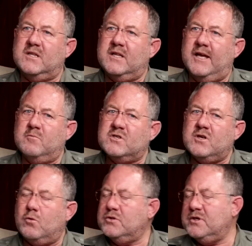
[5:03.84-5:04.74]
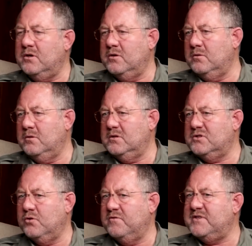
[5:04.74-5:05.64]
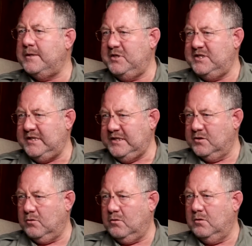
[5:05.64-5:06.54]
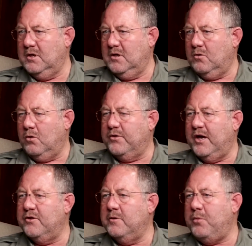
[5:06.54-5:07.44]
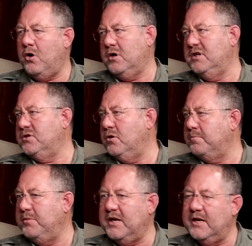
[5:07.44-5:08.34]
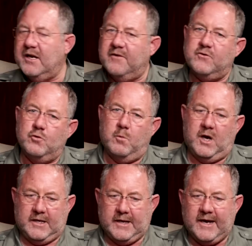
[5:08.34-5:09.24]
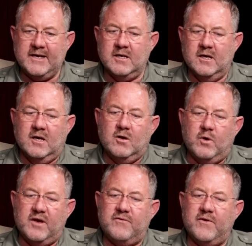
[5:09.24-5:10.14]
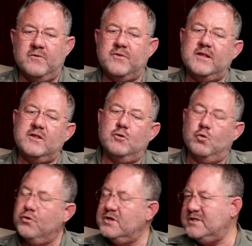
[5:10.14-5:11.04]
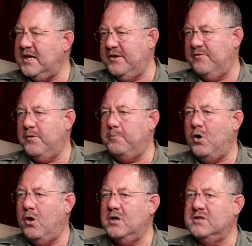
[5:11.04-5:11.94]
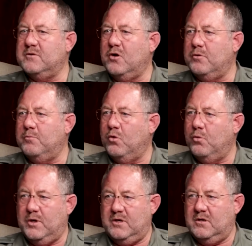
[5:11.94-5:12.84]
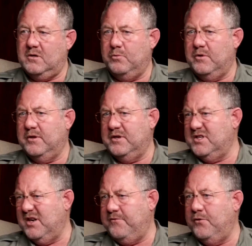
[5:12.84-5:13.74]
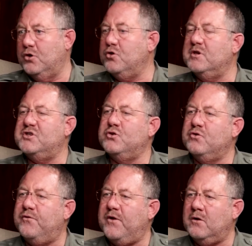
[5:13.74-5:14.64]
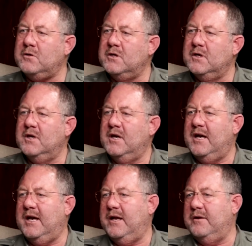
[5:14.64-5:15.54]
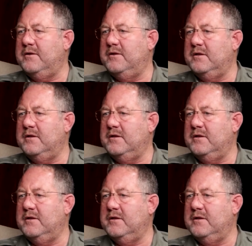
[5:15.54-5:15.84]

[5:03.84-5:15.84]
animals are also sort of semi-seasonal. Okay. Although the park is not big enough to migrate, we have found that the northern side of the park has got more what is referred to as sootveld, and